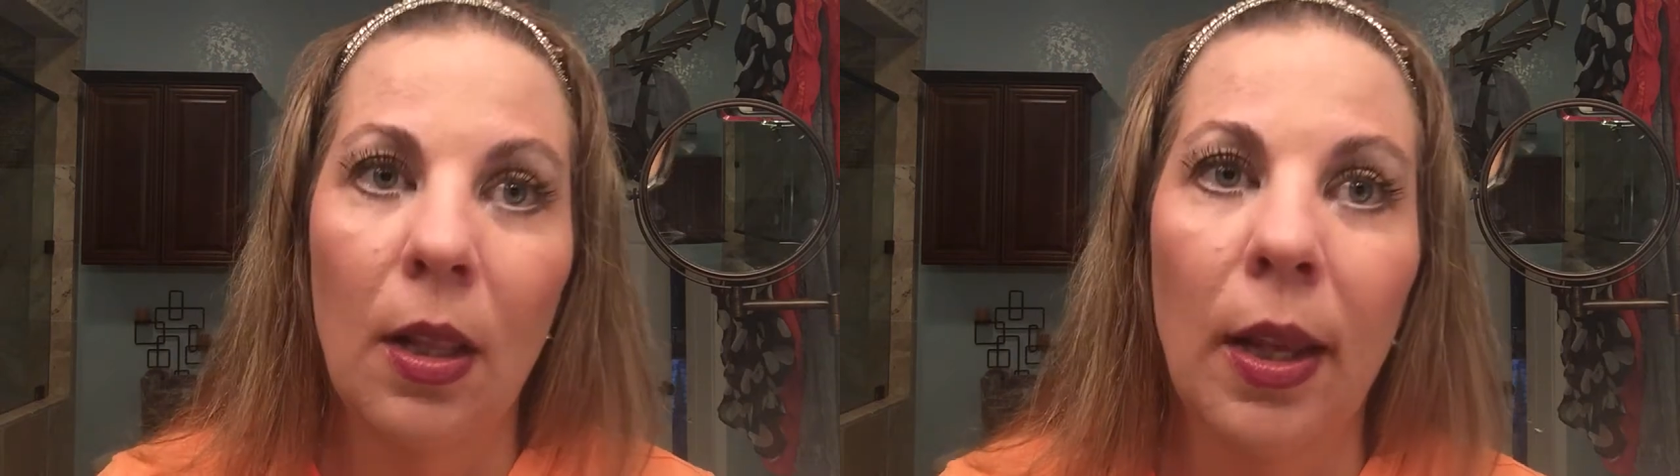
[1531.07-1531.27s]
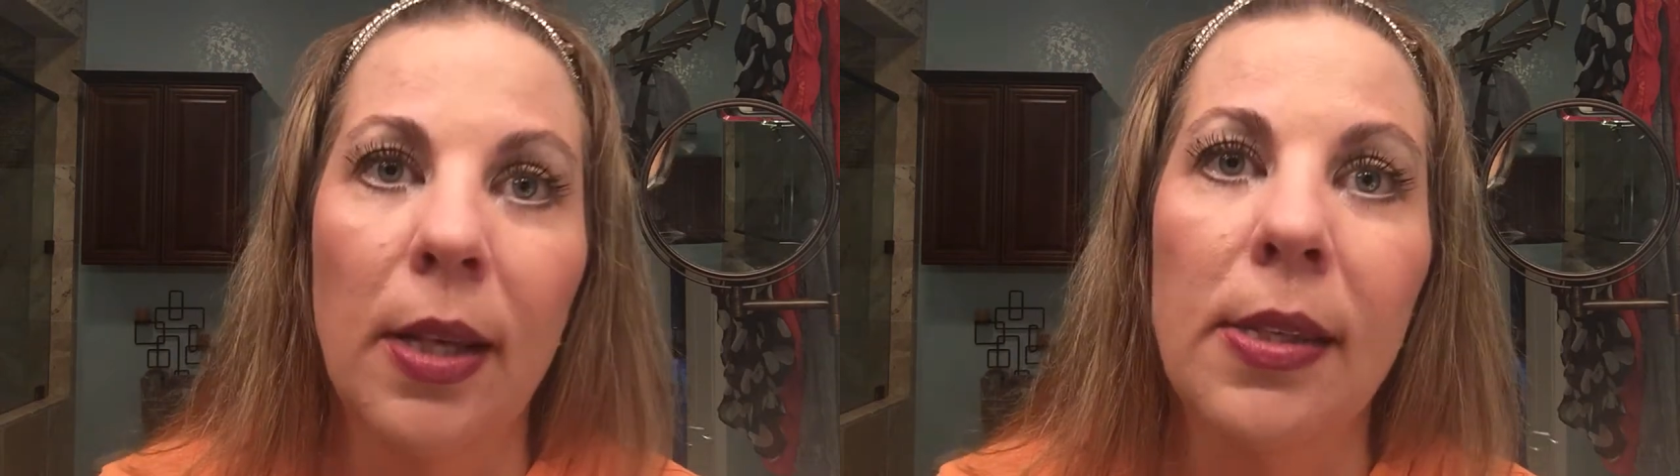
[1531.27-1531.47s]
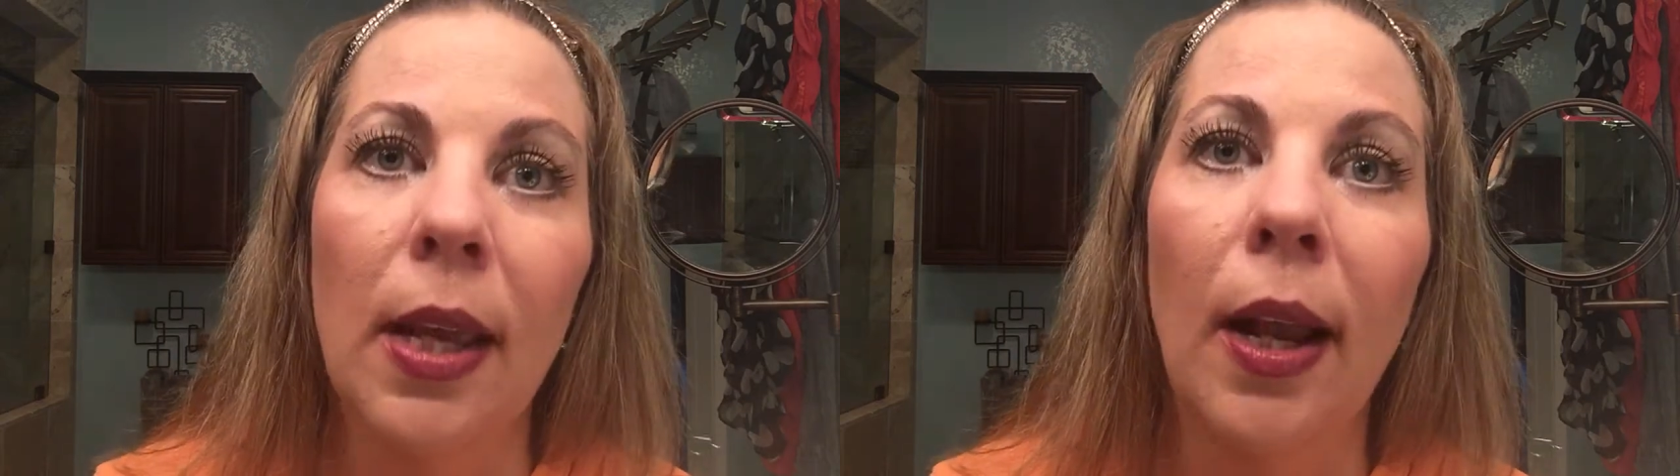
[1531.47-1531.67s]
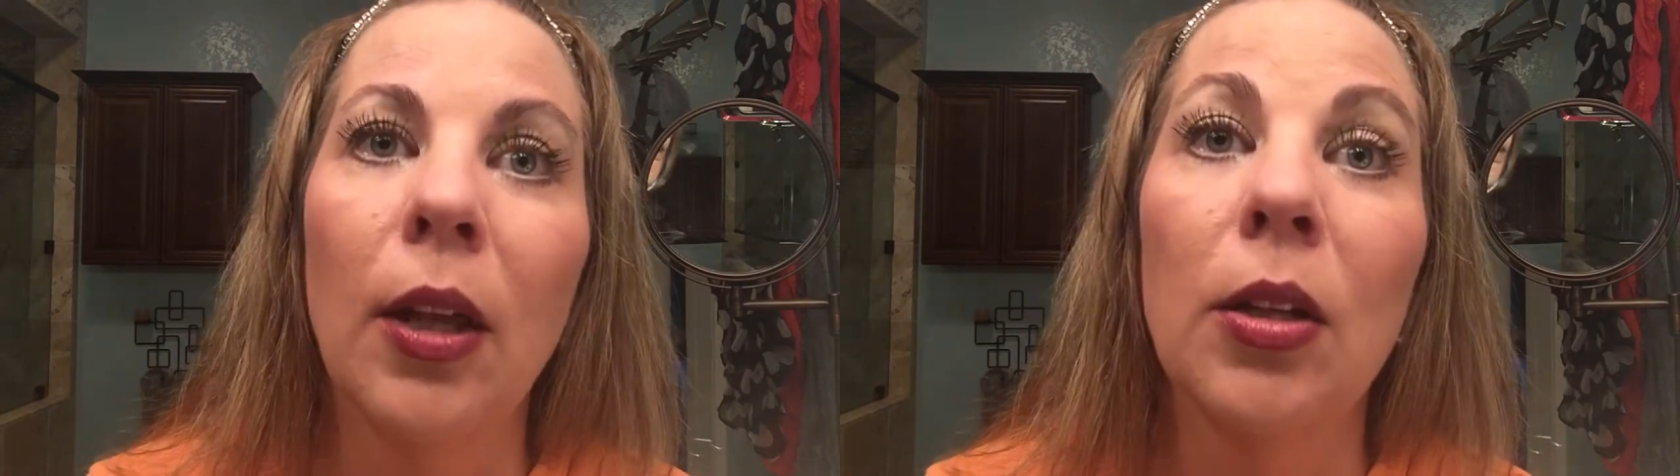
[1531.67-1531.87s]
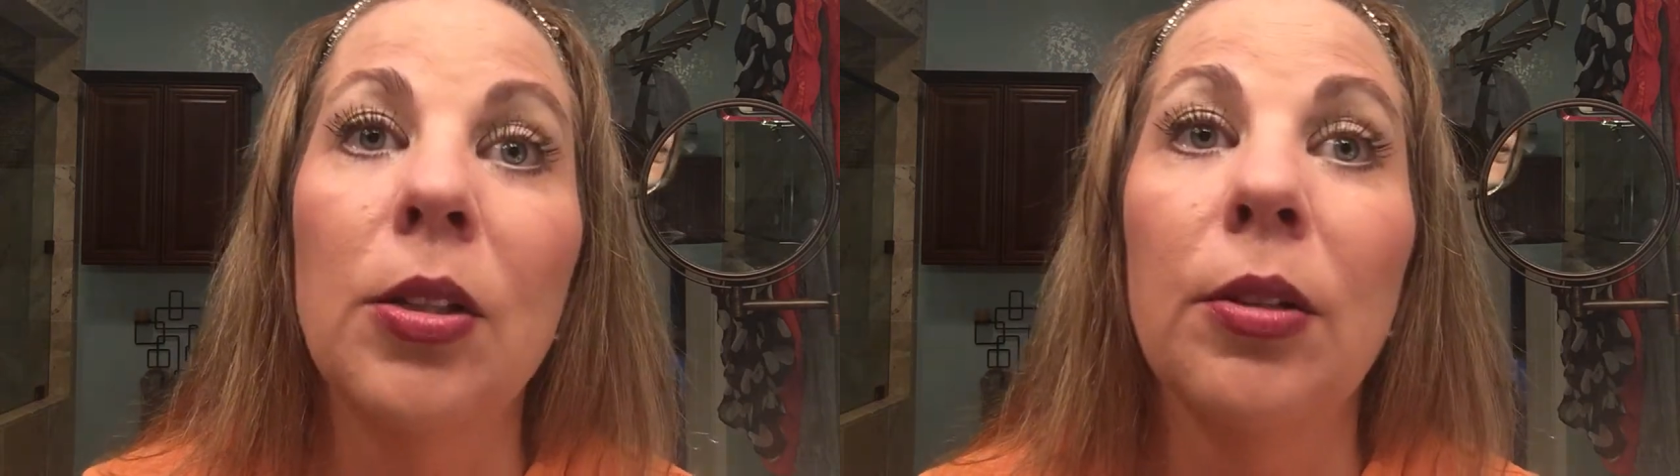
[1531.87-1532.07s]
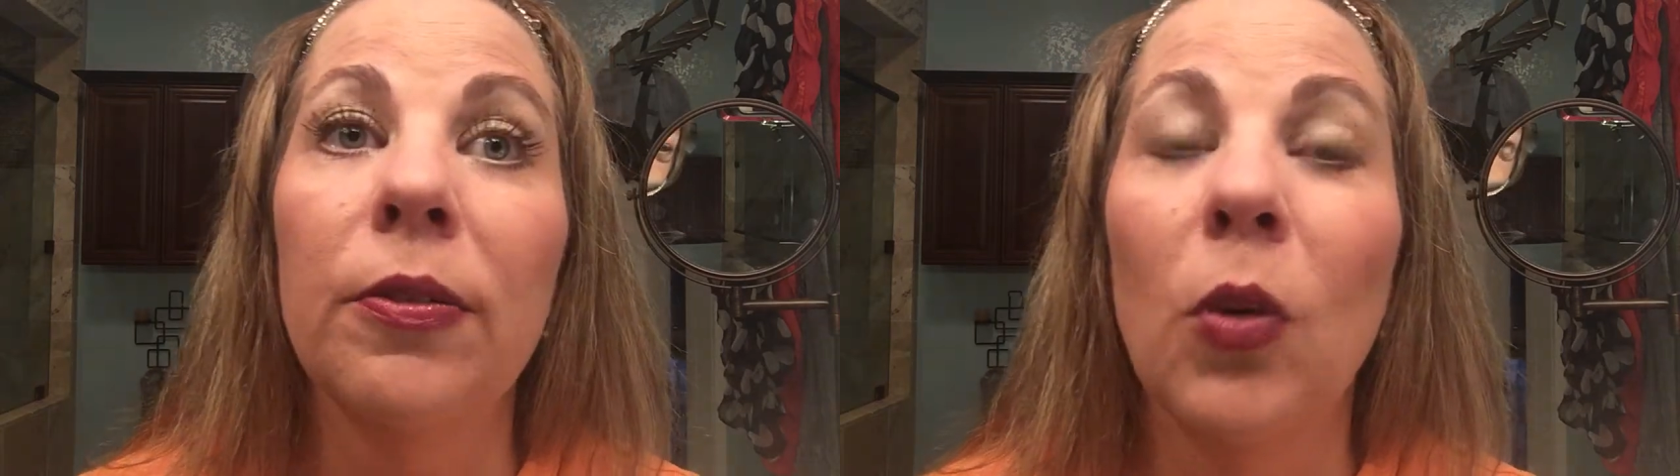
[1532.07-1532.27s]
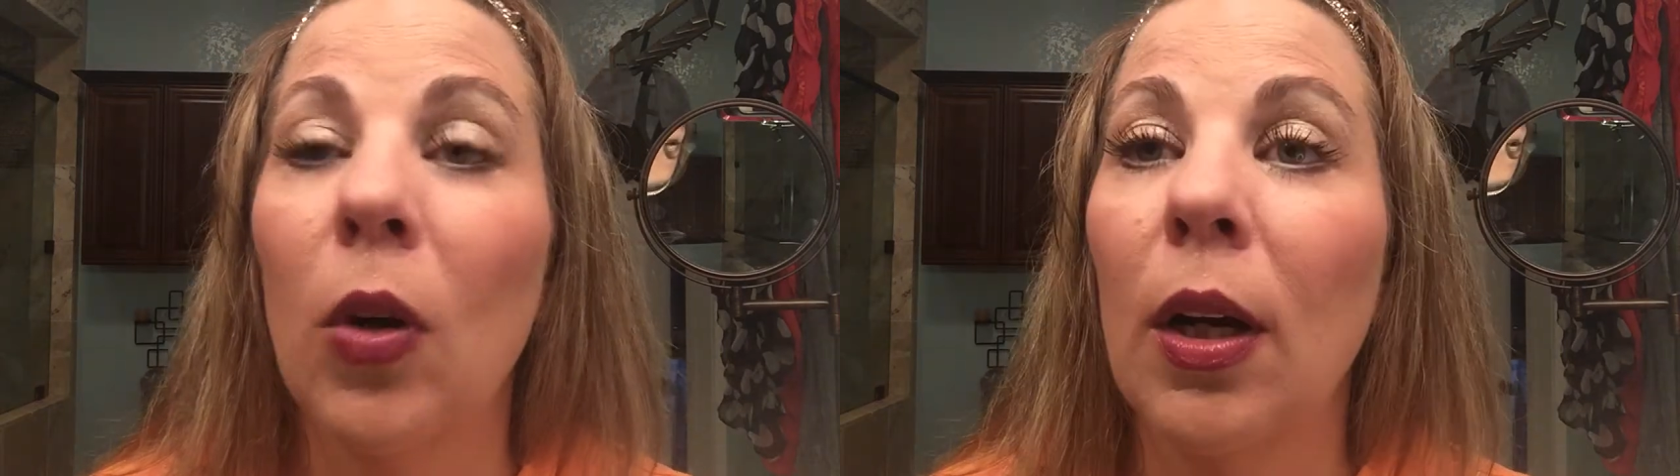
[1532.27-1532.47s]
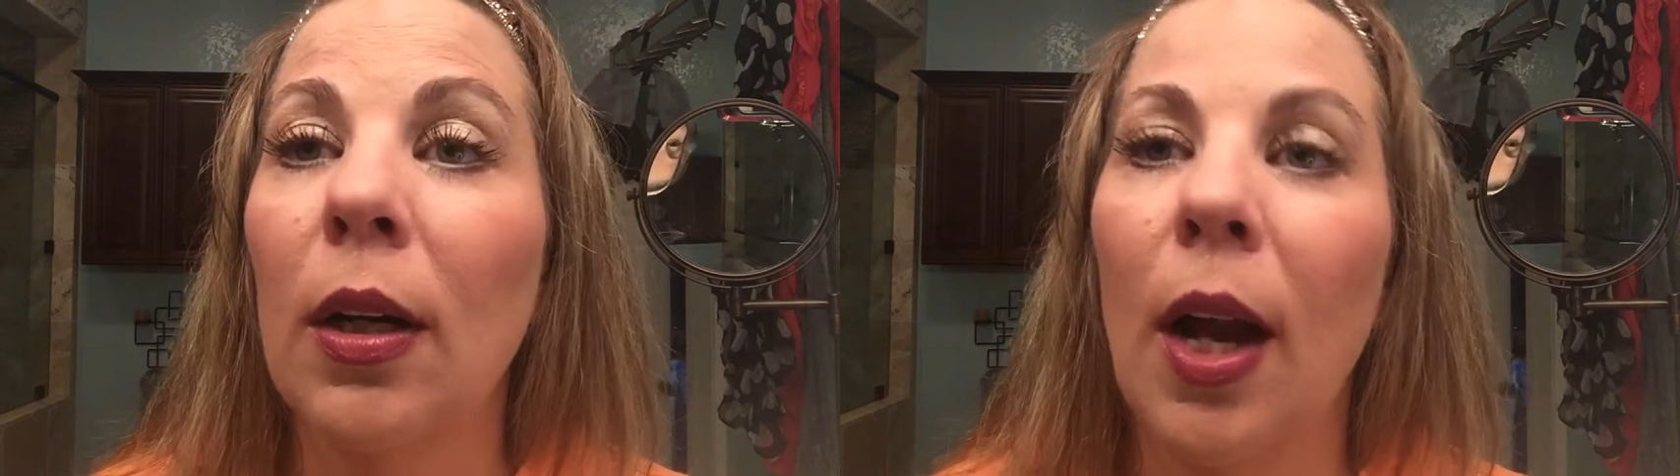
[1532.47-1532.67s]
Like I said, I could do 4.